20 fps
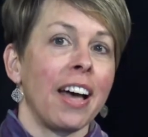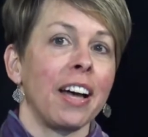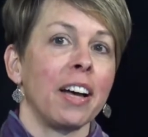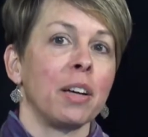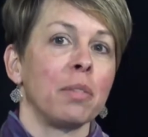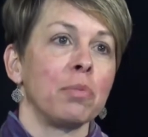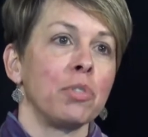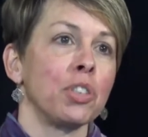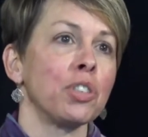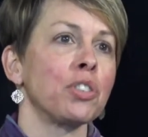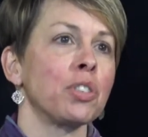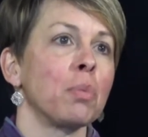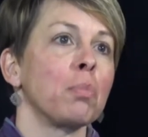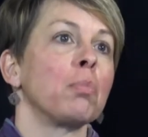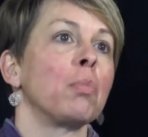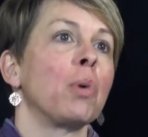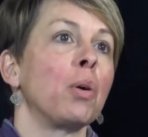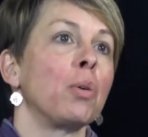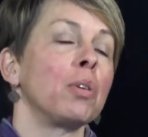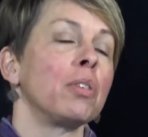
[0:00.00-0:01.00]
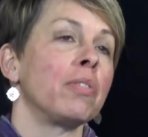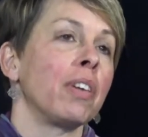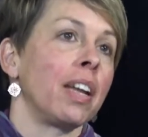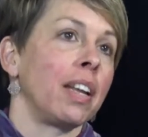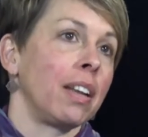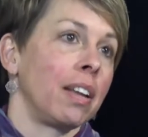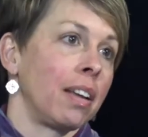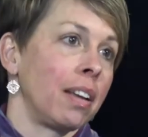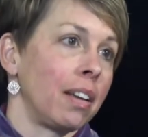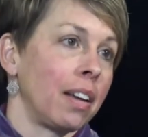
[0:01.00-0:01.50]
Um, just some
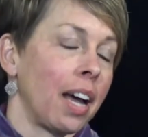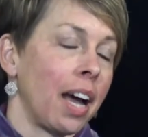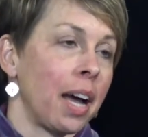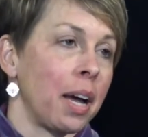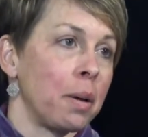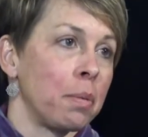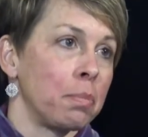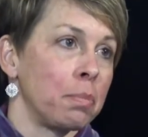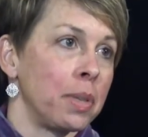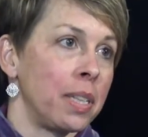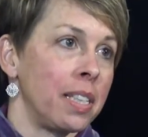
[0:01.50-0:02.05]
motivating um,